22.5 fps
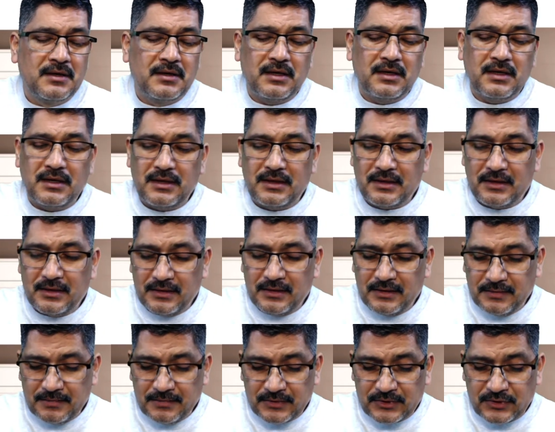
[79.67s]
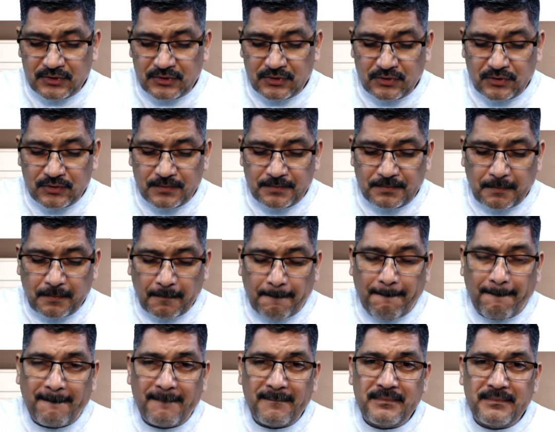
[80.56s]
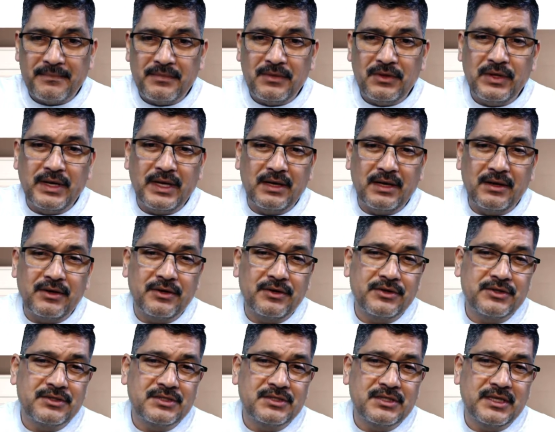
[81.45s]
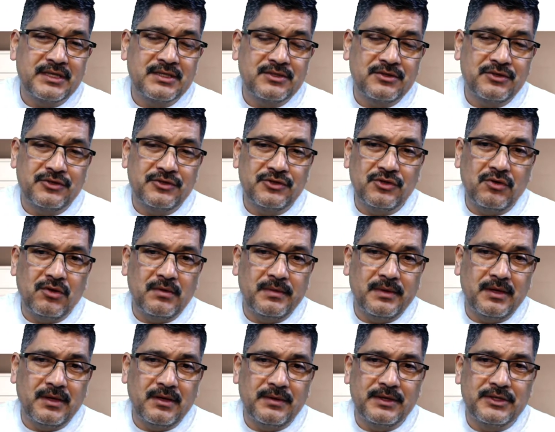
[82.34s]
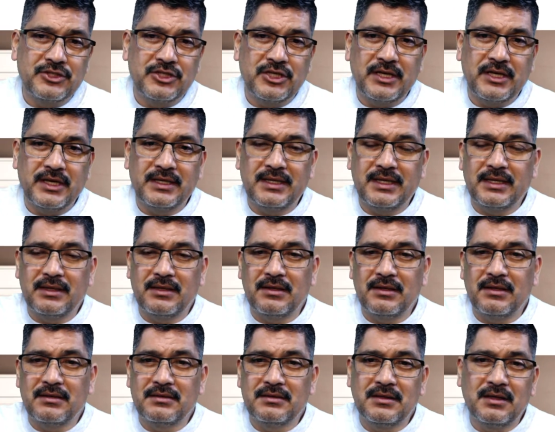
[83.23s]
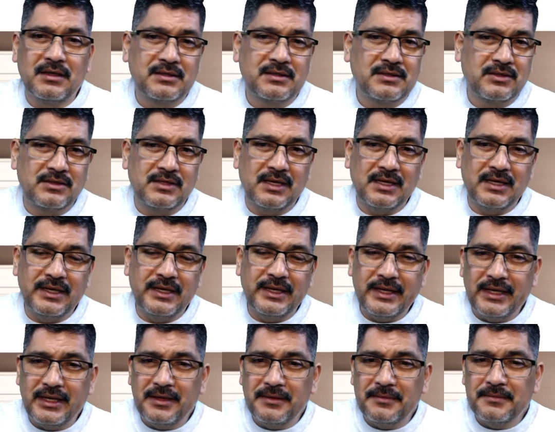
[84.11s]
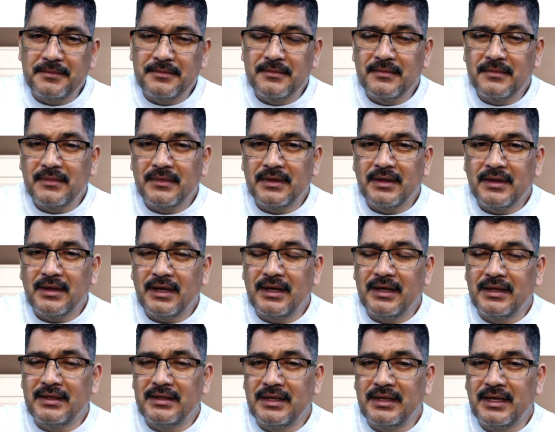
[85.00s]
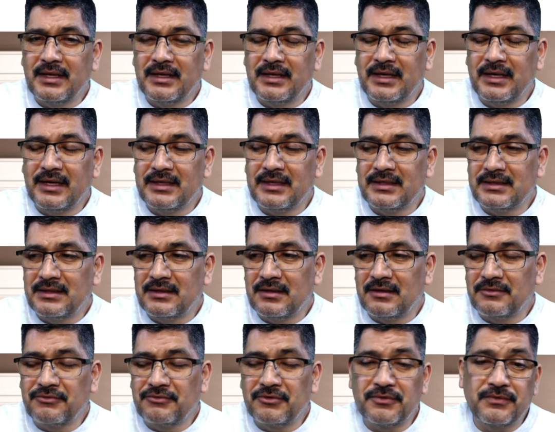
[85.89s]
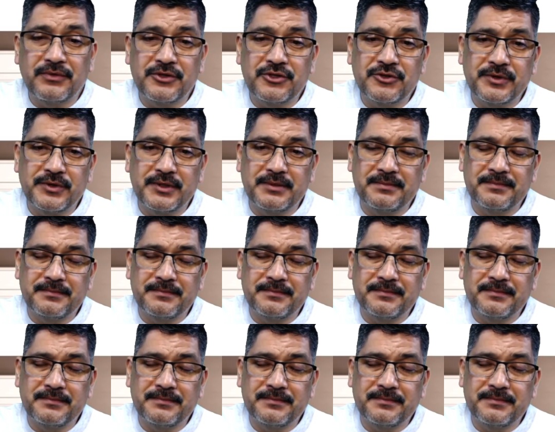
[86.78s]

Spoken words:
So you get a Hearst tester to go over there and check that the ducts are not leaking and that it has enough refrigerant.